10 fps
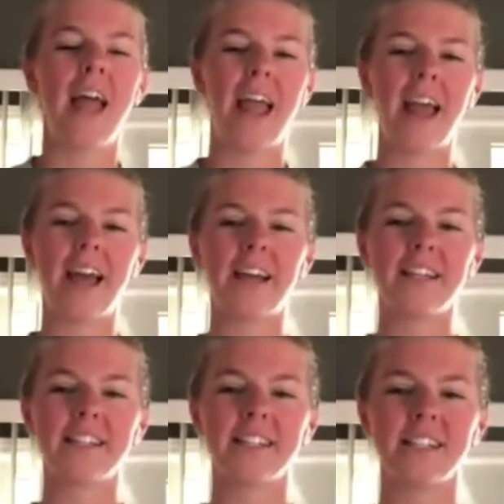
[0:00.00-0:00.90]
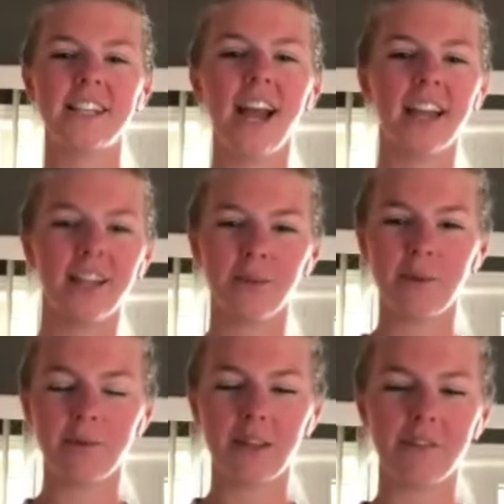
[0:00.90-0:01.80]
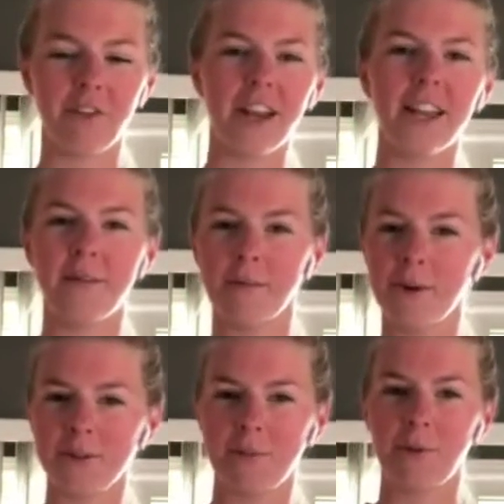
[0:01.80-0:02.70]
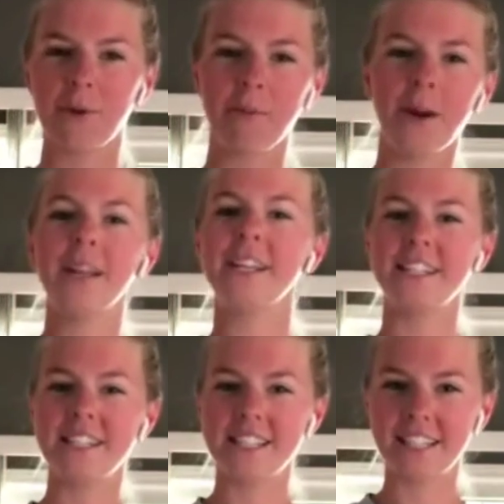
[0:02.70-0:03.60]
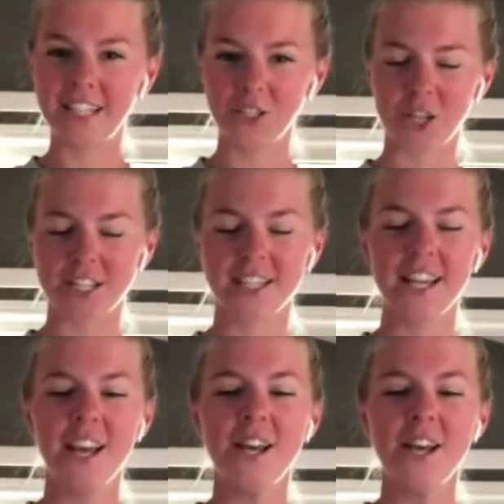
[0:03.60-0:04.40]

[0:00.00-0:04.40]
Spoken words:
And yeah, it'll be really fun, and the most important part is it's delicious.